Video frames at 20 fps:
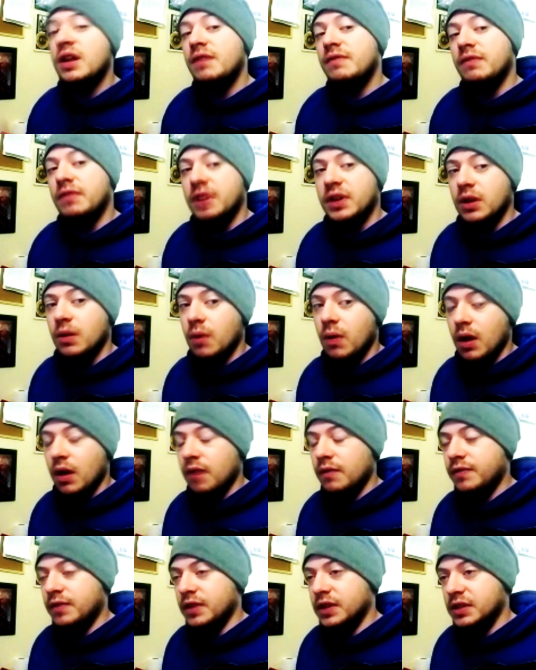you could have a
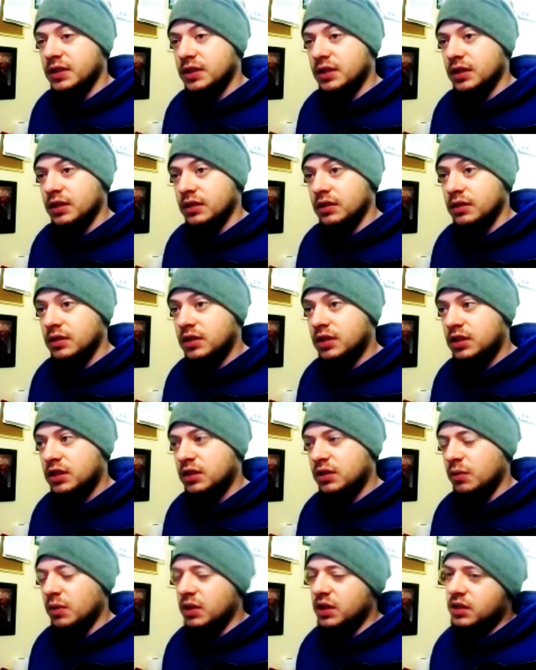video out, for
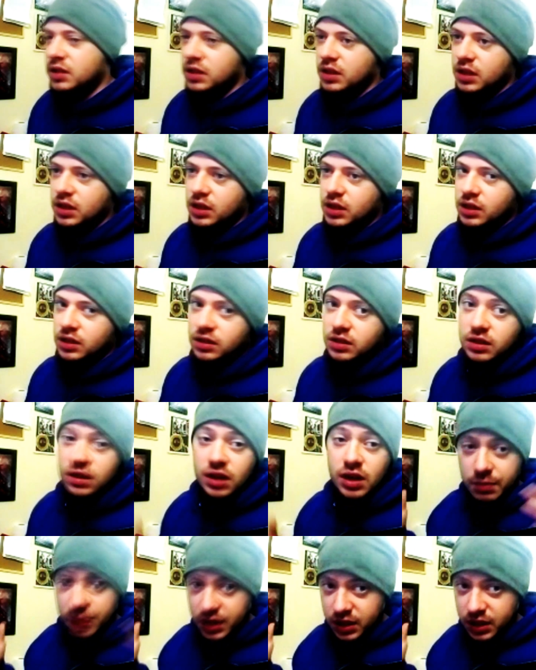instance, which
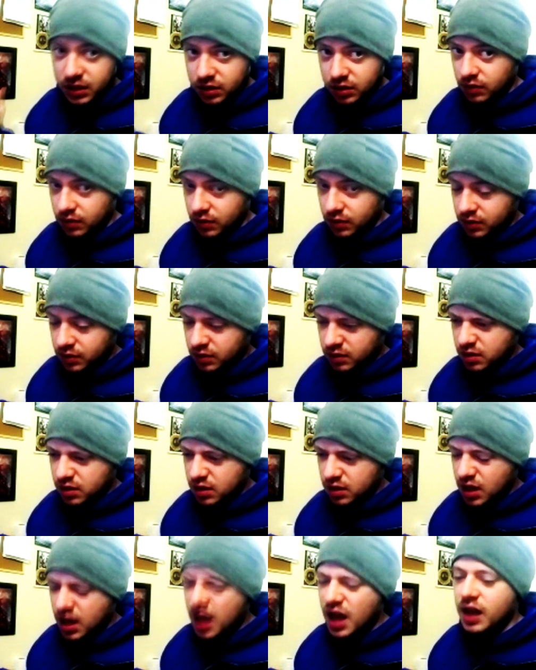is 30 minutes
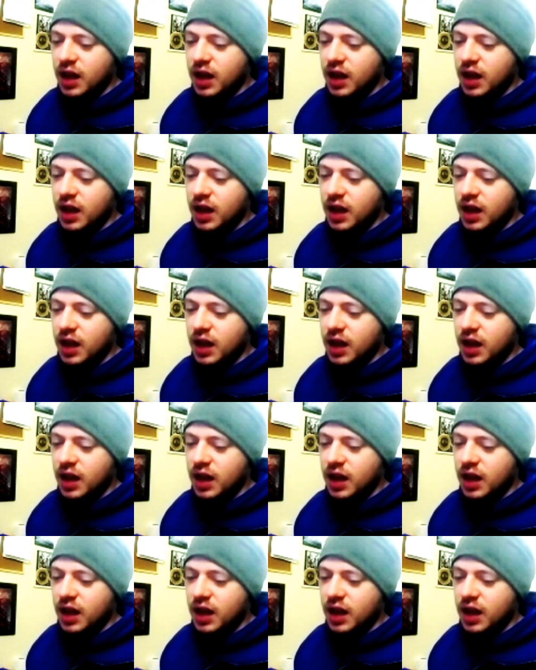long,